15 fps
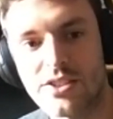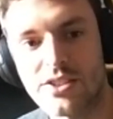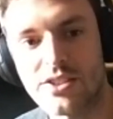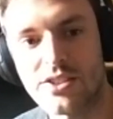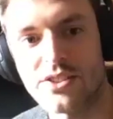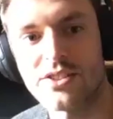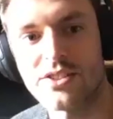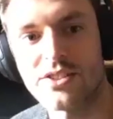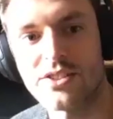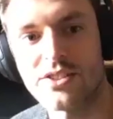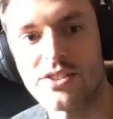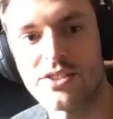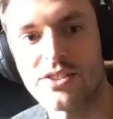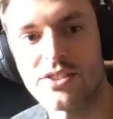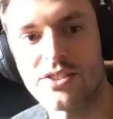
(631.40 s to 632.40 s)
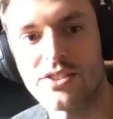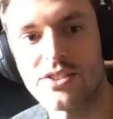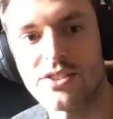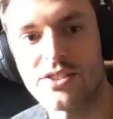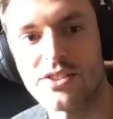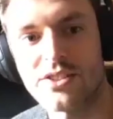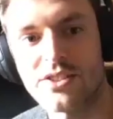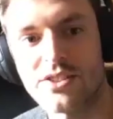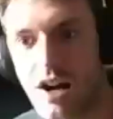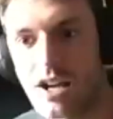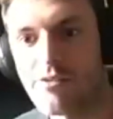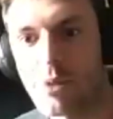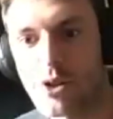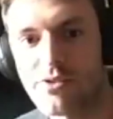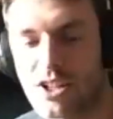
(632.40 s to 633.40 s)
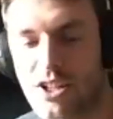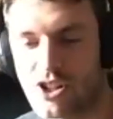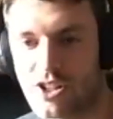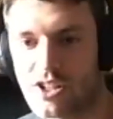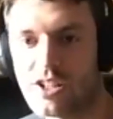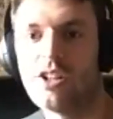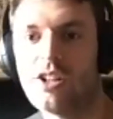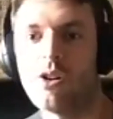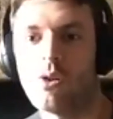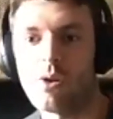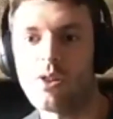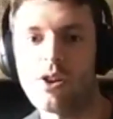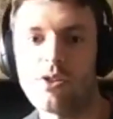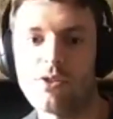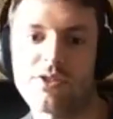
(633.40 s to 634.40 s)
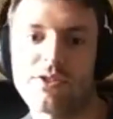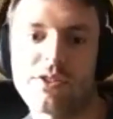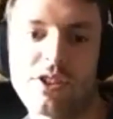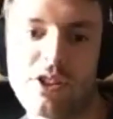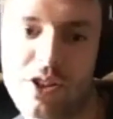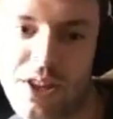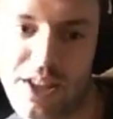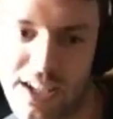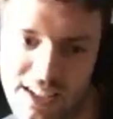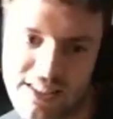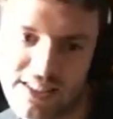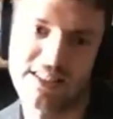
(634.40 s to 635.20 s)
your drive, motivation, all of those good things.